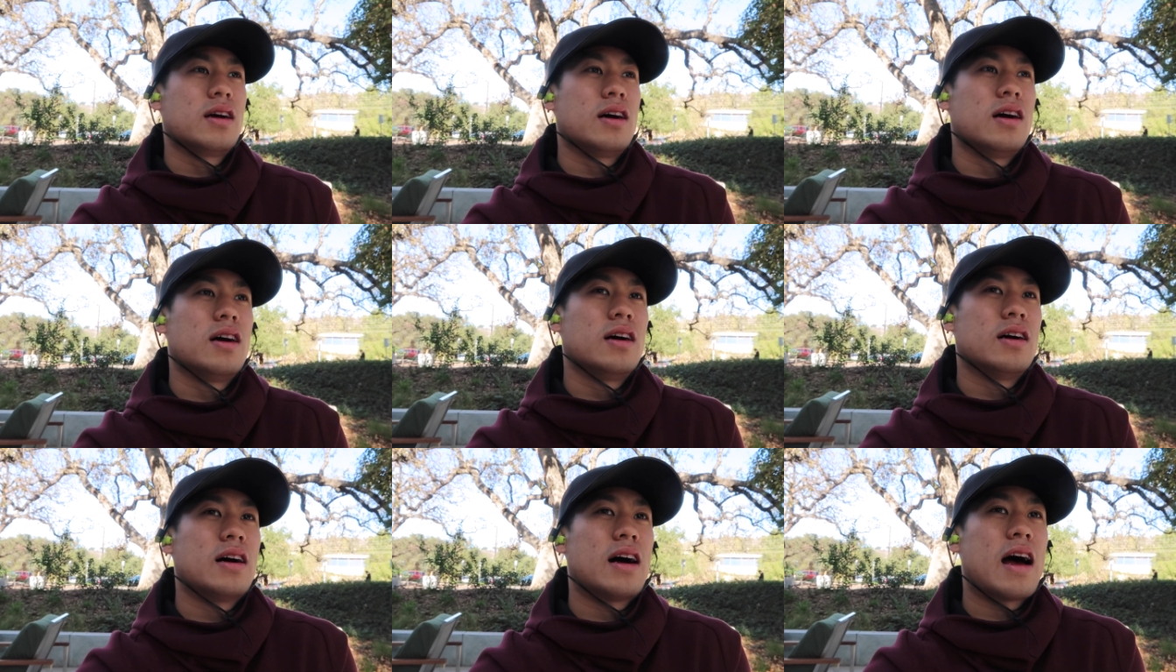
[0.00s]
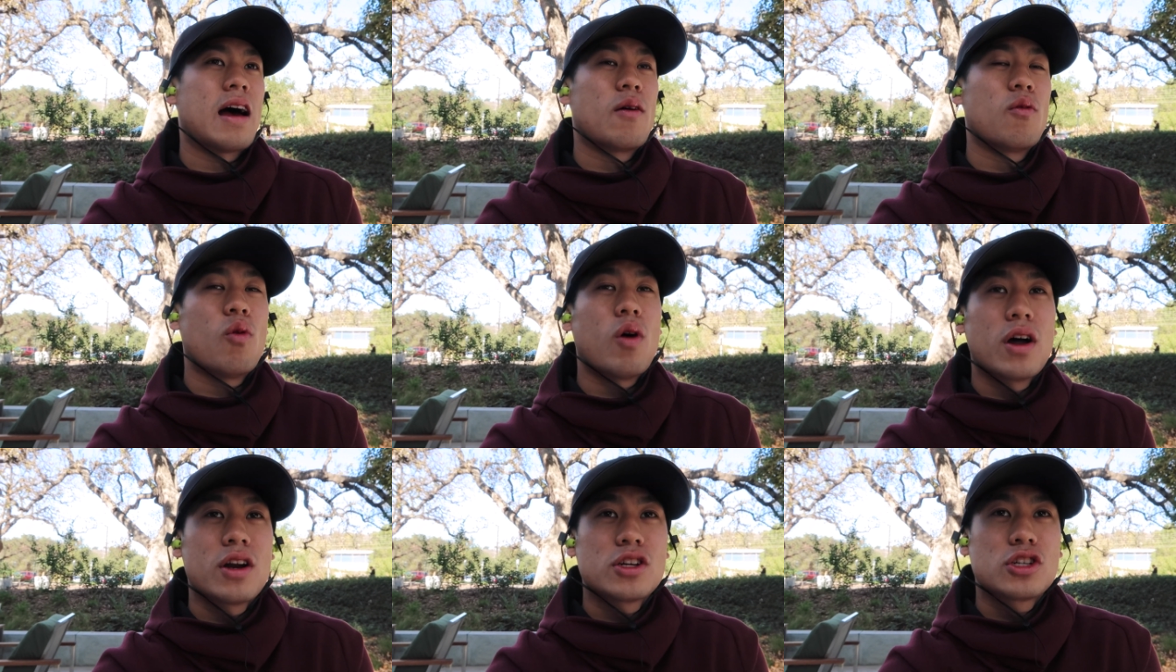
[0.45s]
Uh,
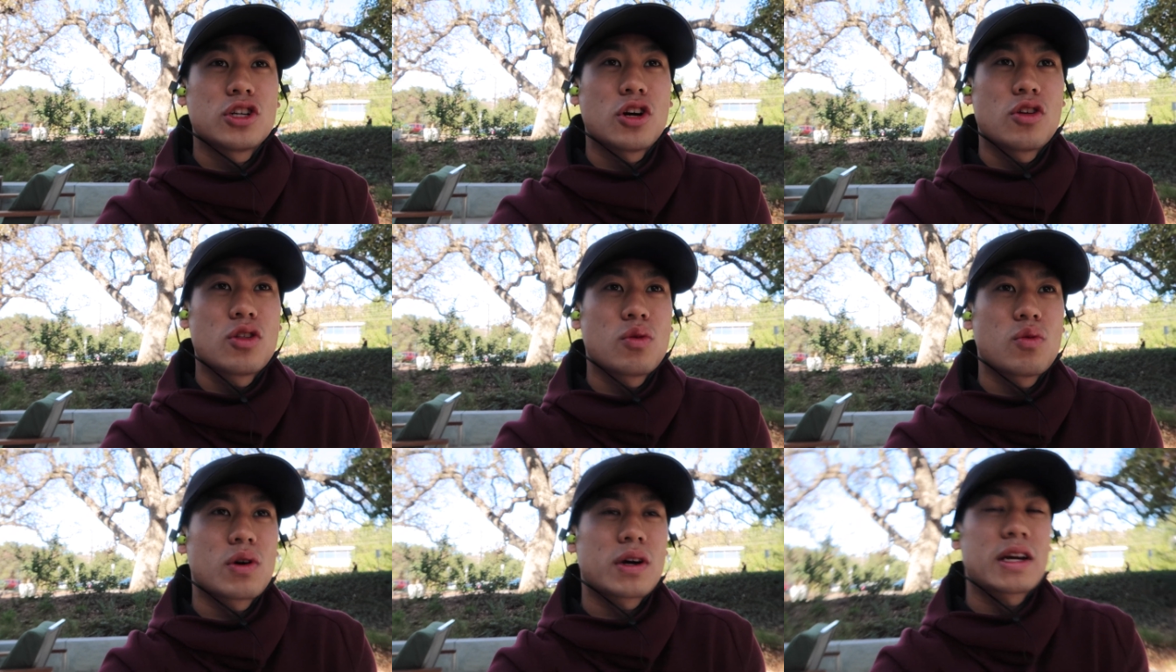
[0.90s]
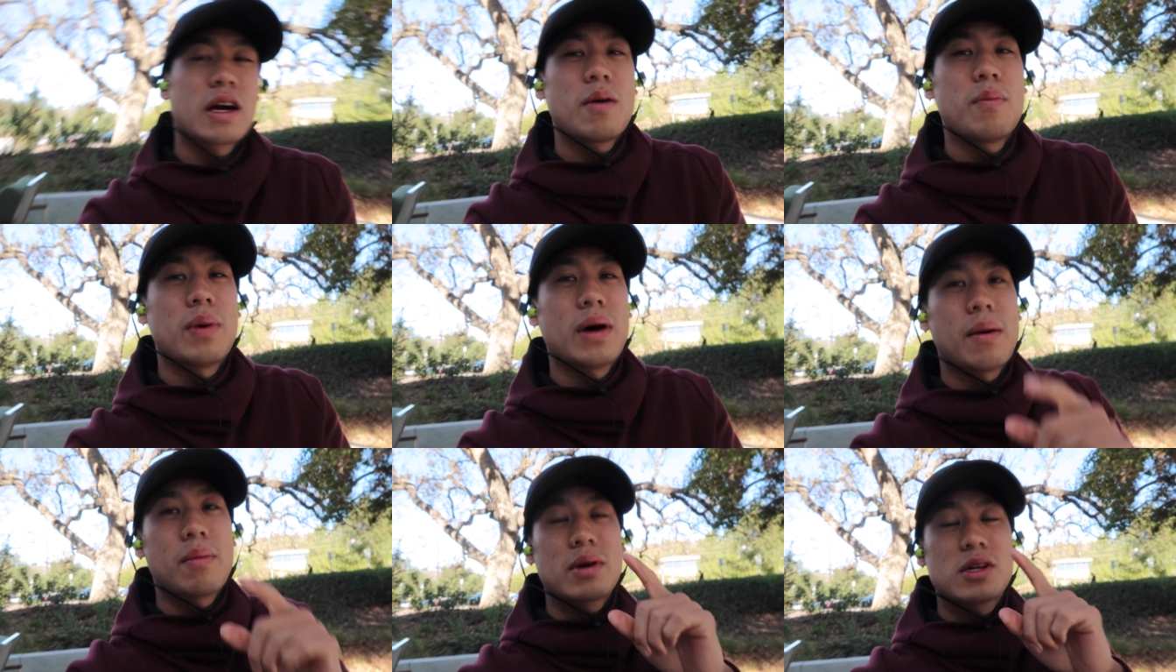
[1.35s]
I wanna show you the
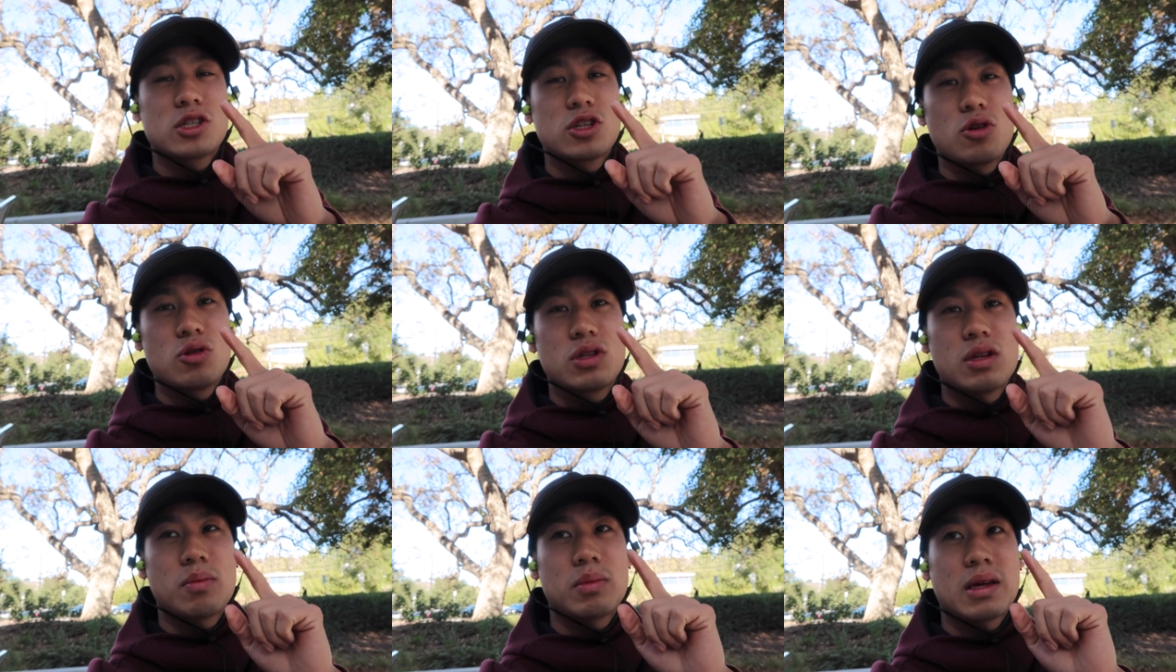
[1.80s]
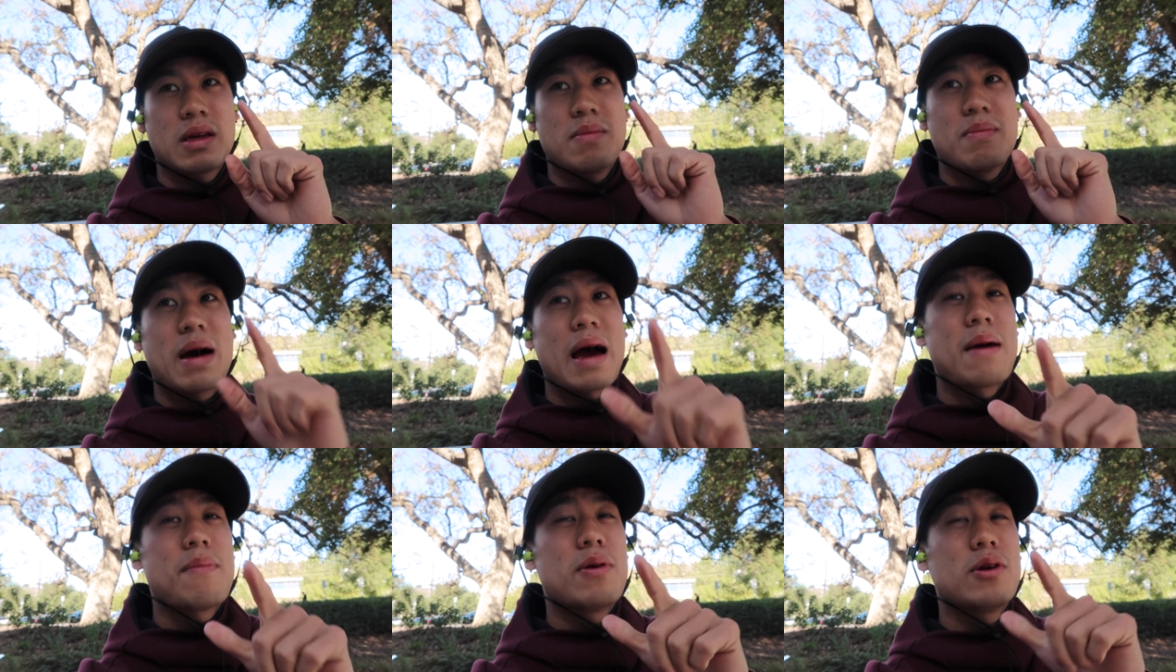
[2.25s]
workout, but I'm gonna show you something
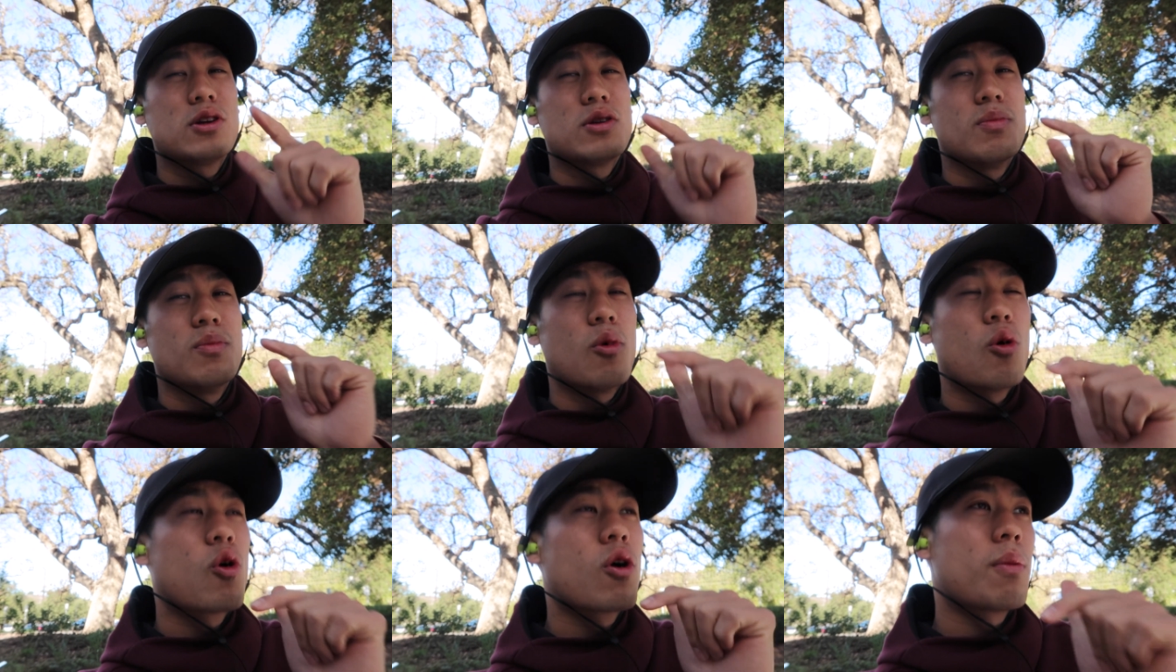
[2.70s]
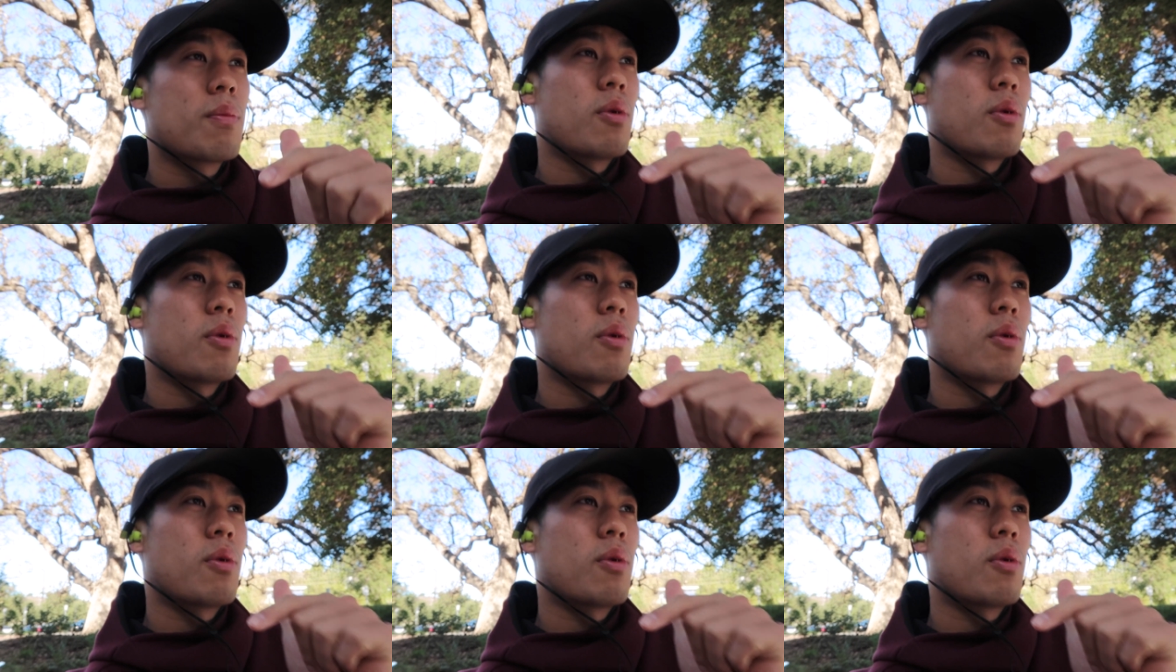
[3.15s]
in my opinion more